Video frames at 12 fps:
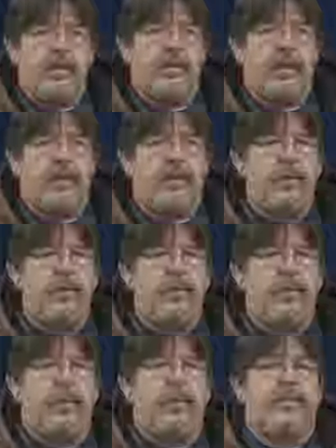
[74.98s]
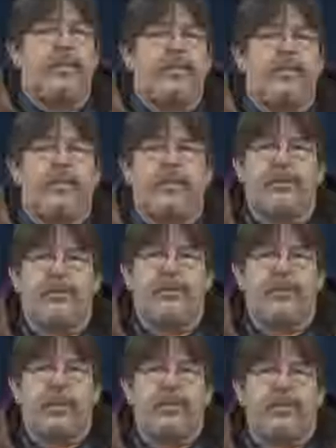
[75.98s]
say who or what, but there was
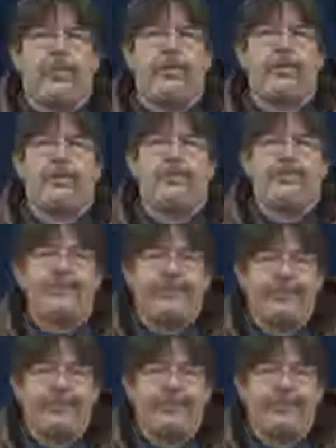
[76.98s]
one person